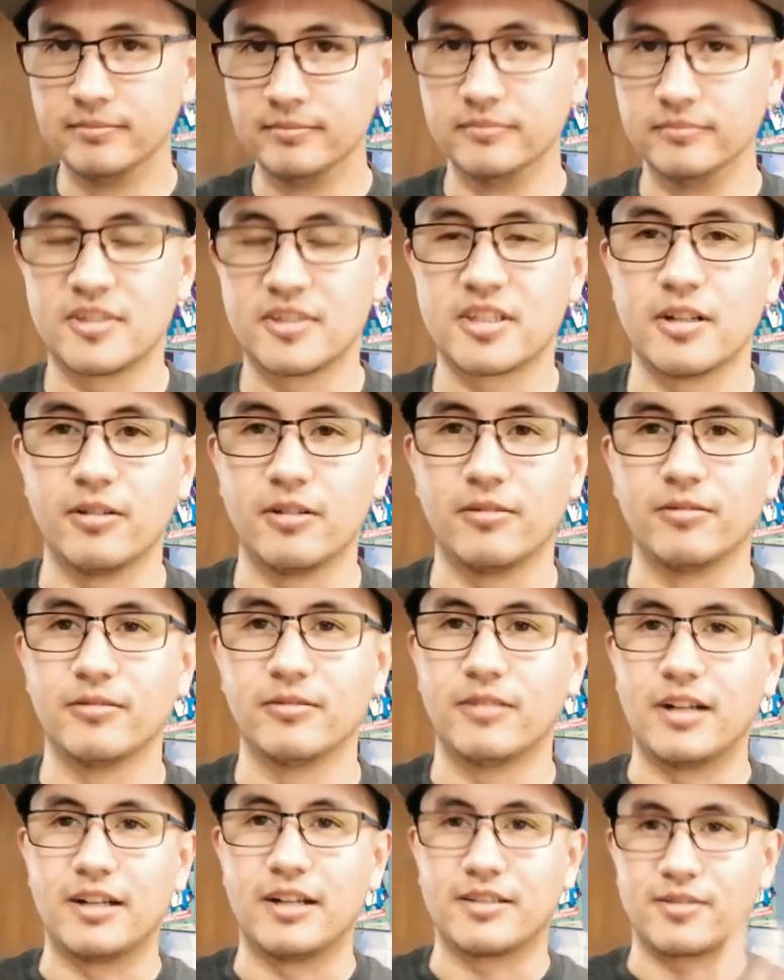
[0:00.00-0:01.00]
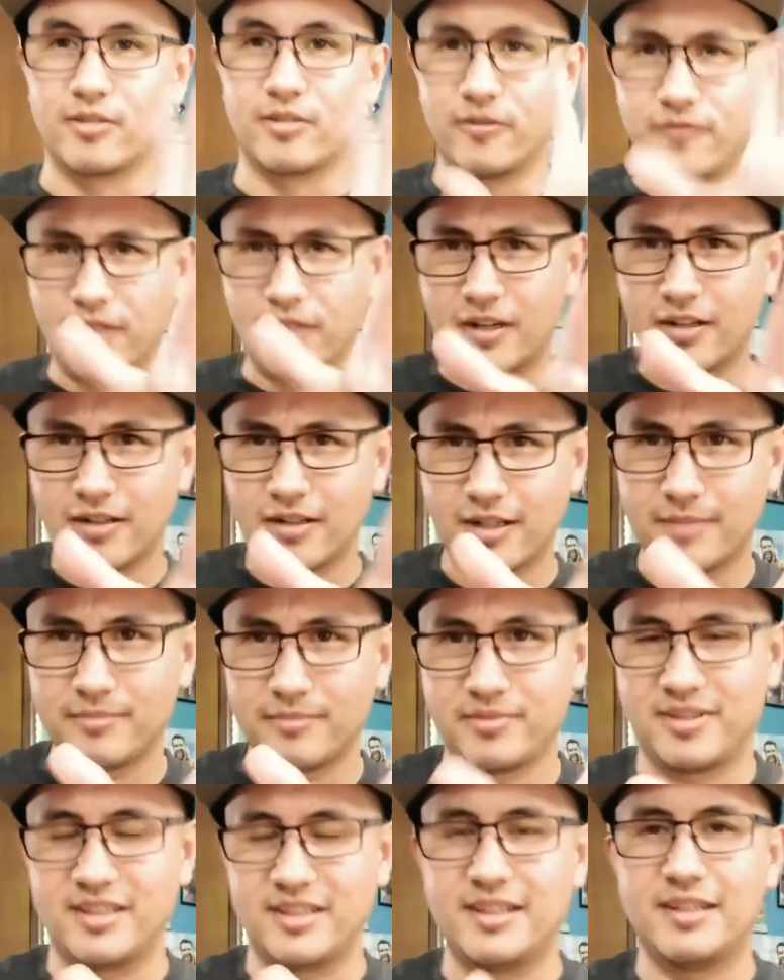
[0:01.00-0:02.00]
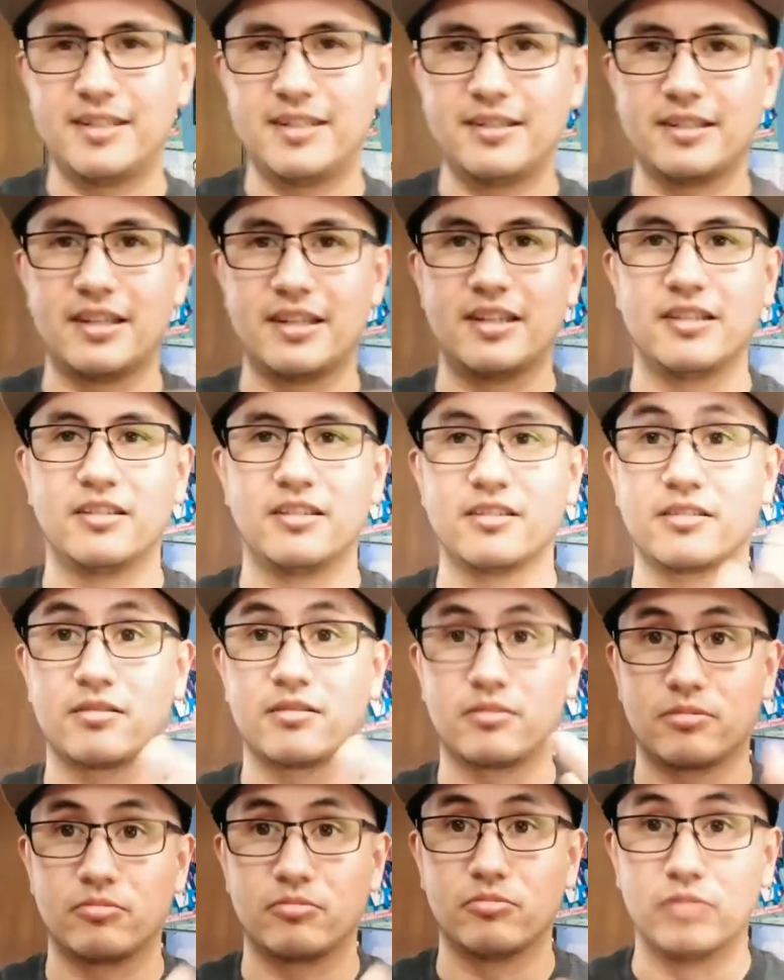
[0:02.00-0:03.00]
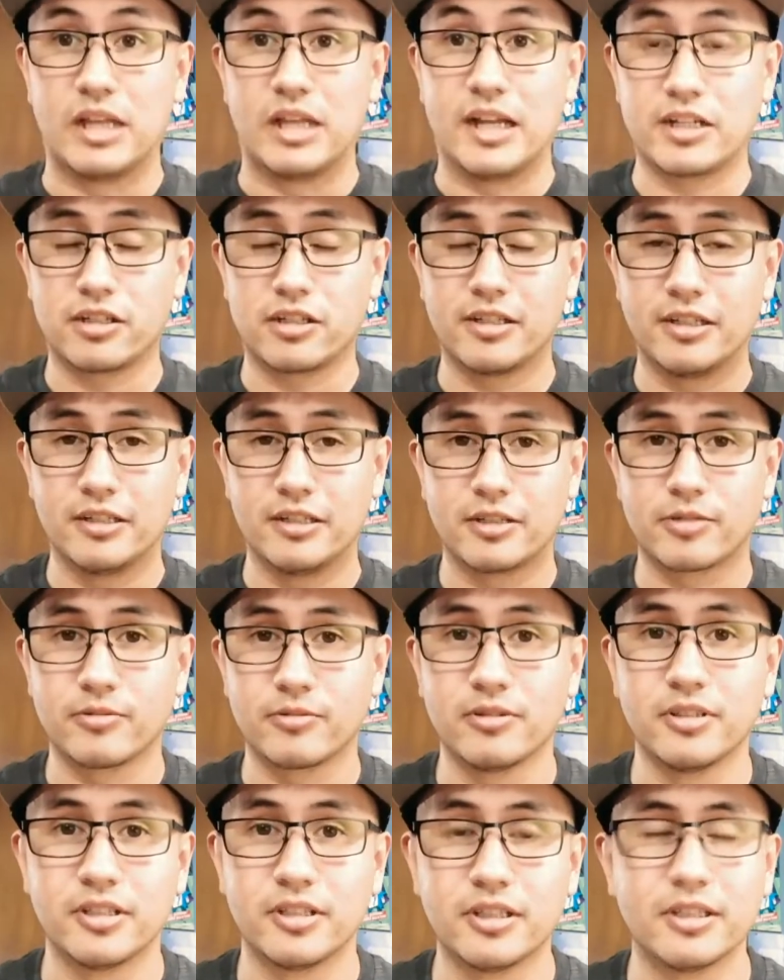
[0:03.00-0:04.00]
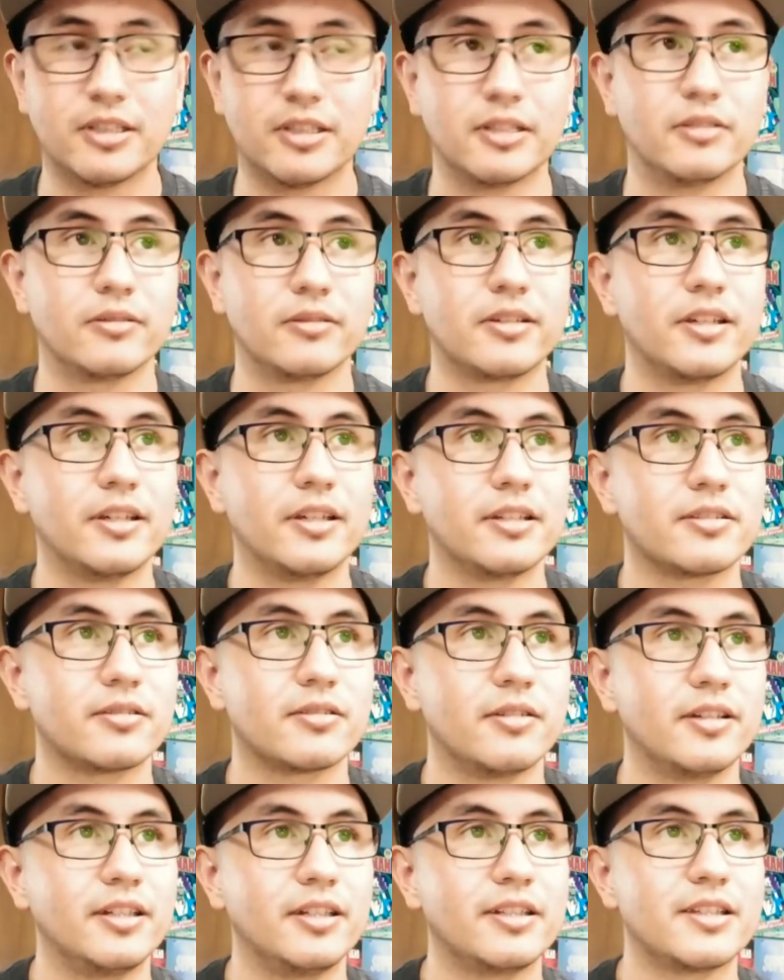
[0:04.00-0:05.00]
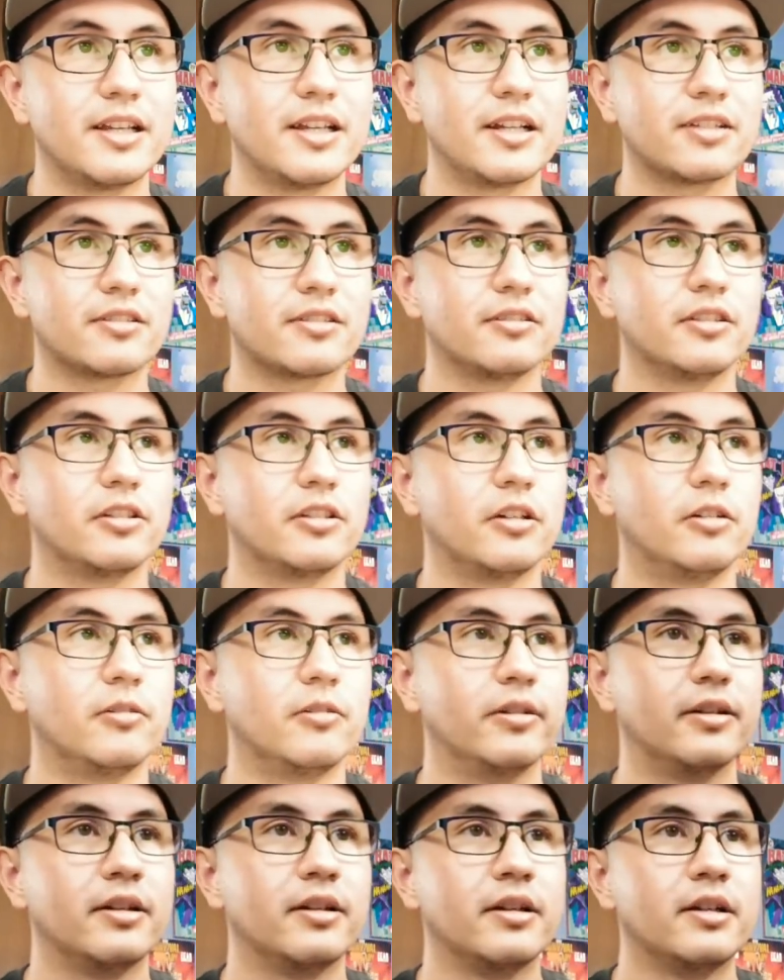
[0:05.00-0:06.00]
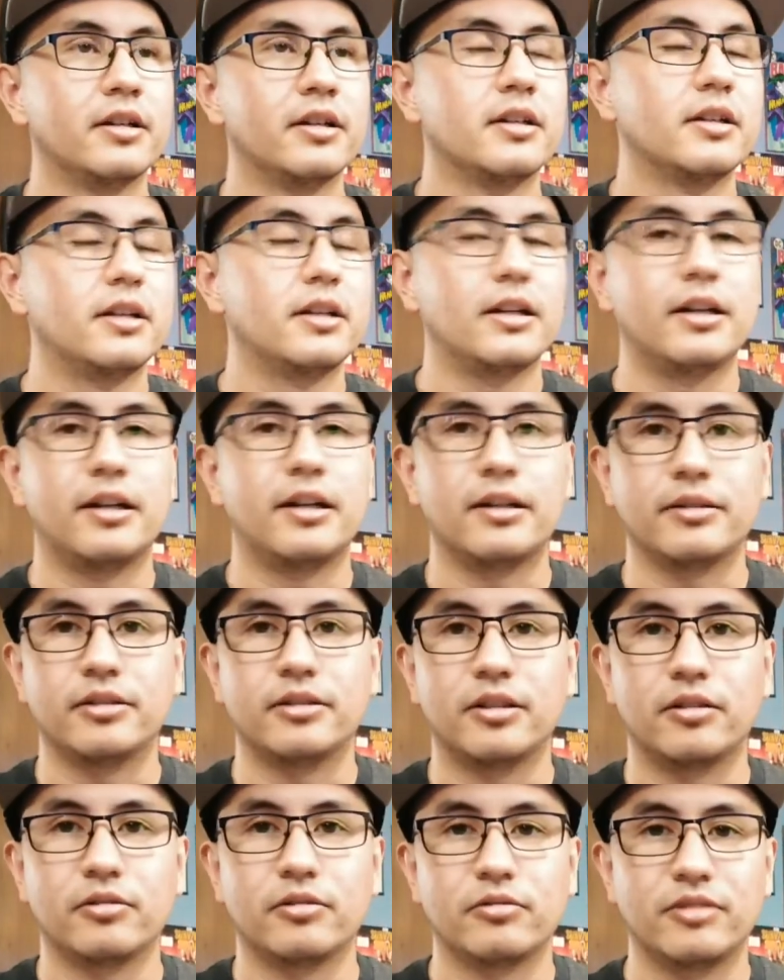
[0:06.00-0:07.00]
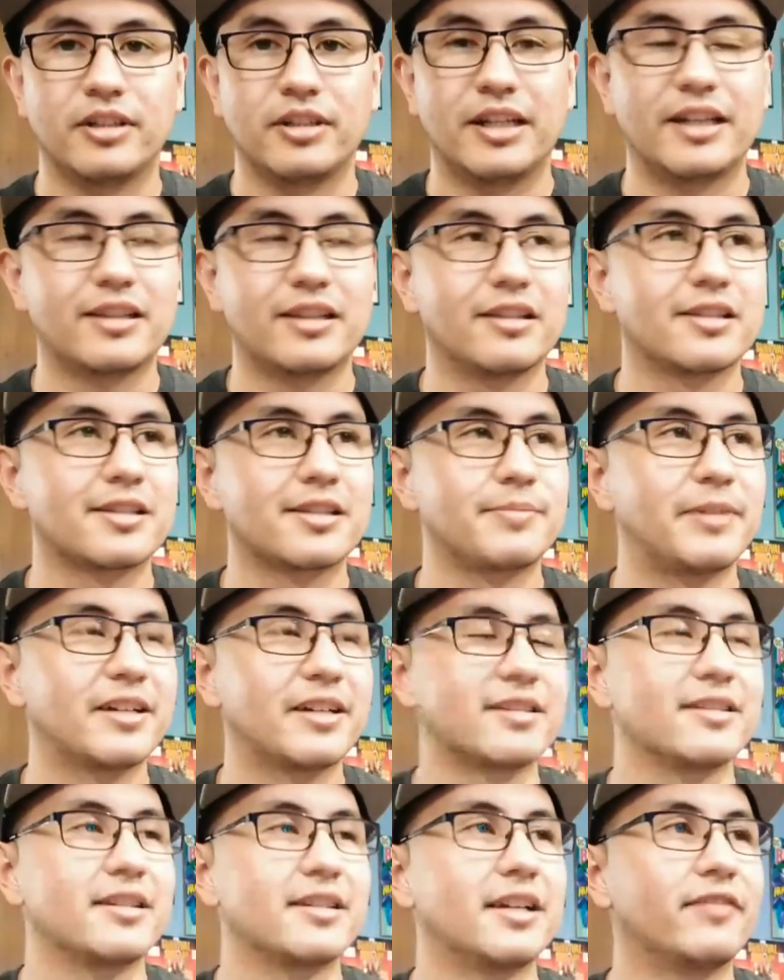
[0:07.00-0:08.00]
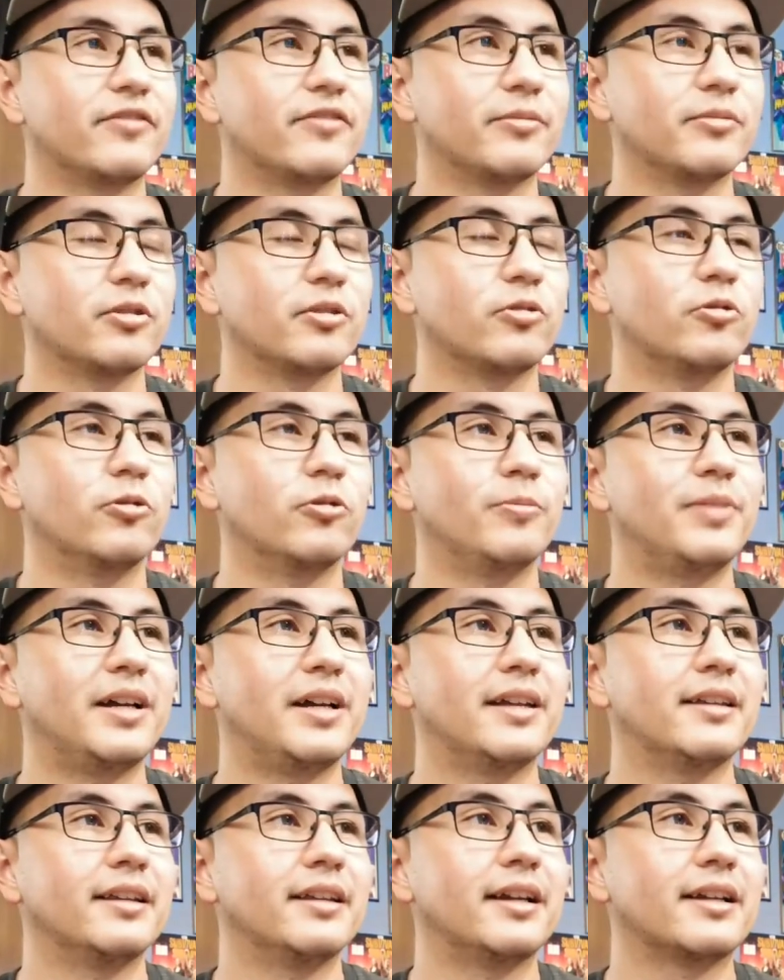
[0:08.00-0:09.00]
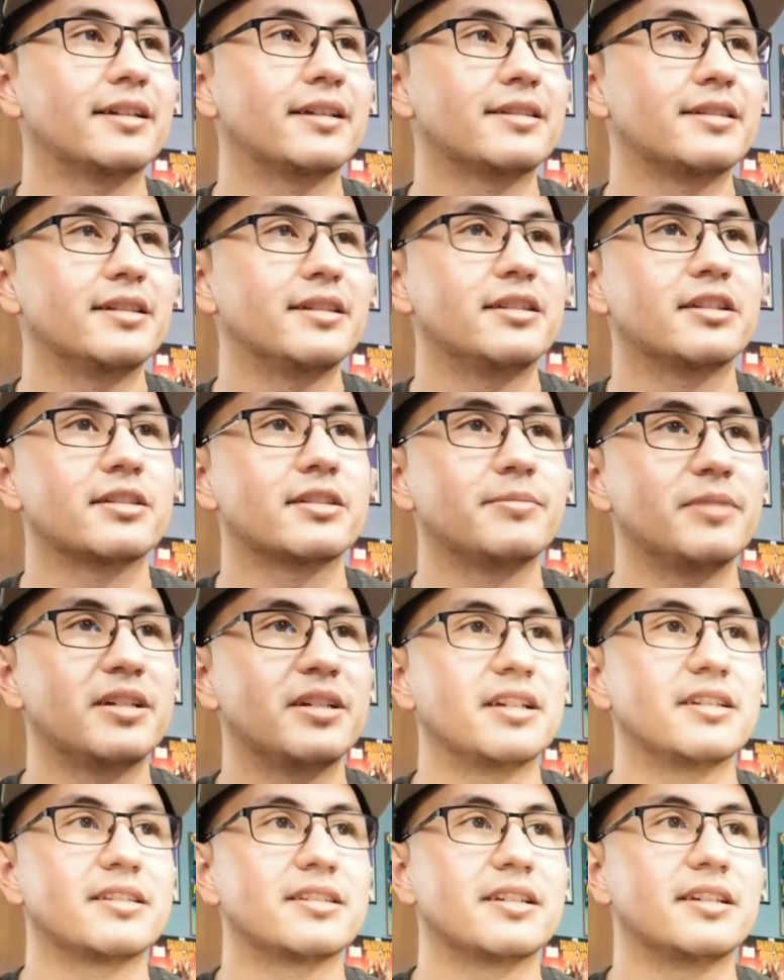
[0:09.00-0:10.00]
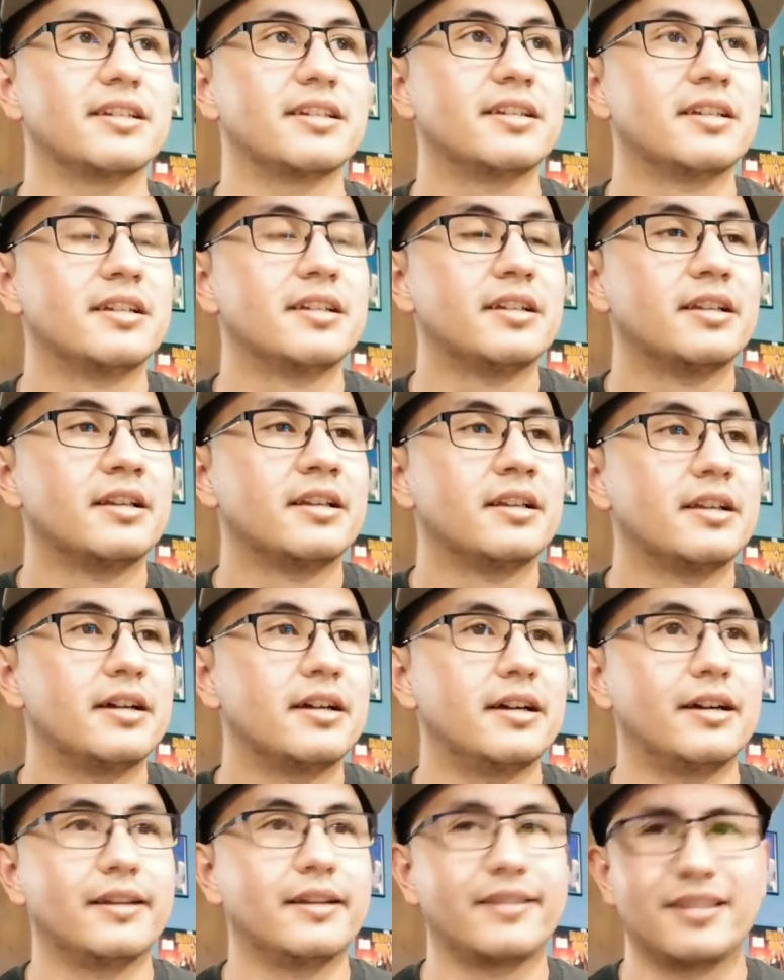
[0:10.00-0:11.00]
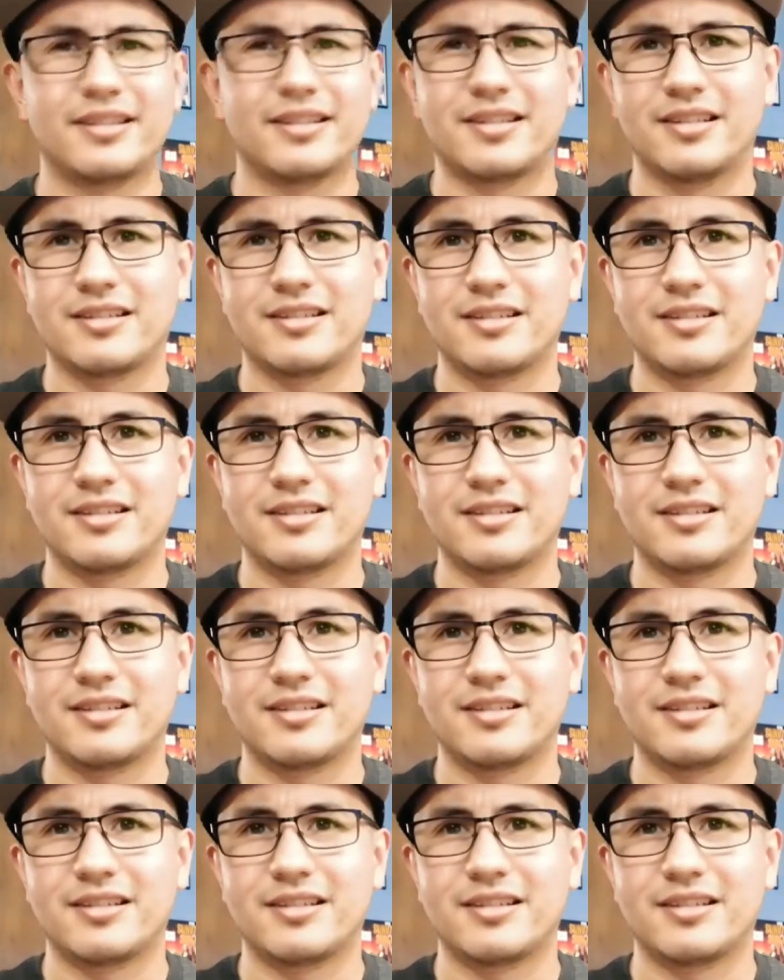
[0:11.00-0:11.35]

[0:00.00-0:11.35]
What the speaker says: So far I'm seeing that this actually looks really good. Okay, so I need to actually go and get the specs again from the Coolpad Legacy just because this is